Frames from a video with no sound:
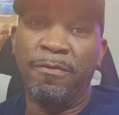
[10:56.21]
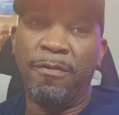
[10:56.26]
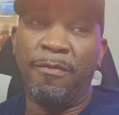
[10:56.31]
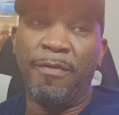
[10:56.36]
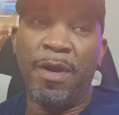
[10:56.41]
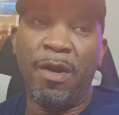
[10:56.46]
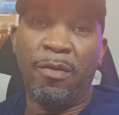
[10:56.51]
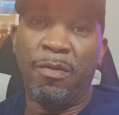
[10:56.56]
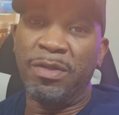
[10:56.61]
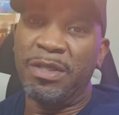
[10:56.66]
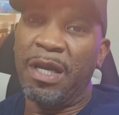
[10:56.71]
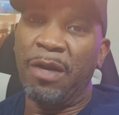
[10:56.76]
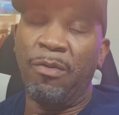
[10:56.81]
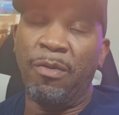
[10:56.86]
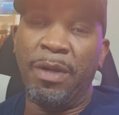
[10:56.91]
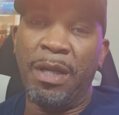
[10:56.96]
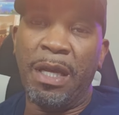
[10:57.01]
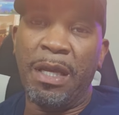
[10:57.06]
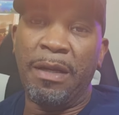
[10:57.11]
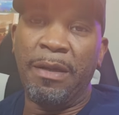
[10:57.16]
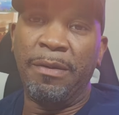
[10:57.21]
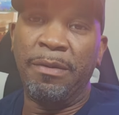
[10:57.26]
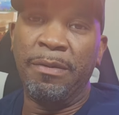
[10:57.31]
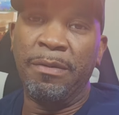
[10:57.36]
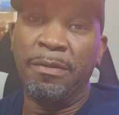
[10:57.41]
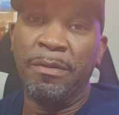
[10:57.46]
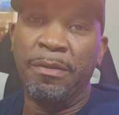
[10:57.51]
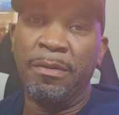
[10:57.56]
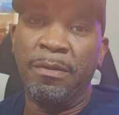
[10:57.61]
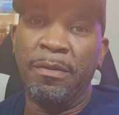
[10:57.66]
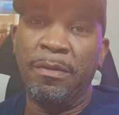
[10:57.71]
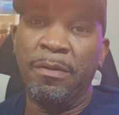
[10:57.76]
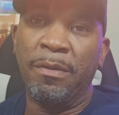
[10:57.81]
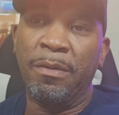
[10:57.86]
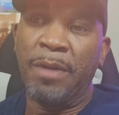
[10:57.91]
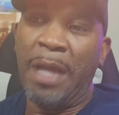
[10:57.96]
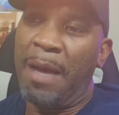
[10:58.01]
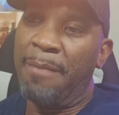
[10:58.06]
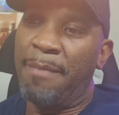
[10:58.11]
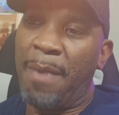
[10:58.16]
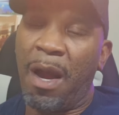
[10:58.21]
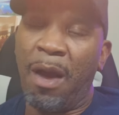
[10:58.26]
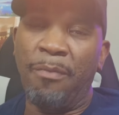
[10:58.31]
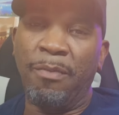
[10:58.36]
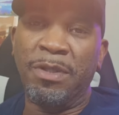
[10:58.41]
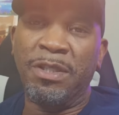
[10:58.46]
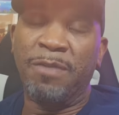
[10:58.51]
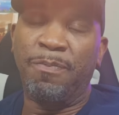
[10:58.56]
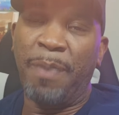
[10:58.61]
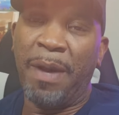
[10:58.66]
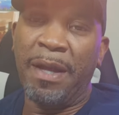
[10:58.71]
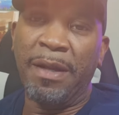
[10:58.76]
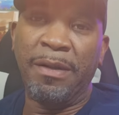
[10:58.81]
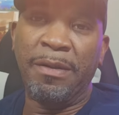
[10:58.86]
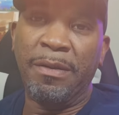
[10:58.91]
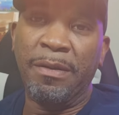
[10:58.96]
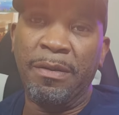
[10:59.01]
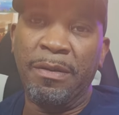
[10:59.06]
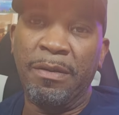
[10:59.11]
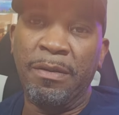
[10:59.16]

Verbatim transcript: For real, because they're going to need it. That mom was spent.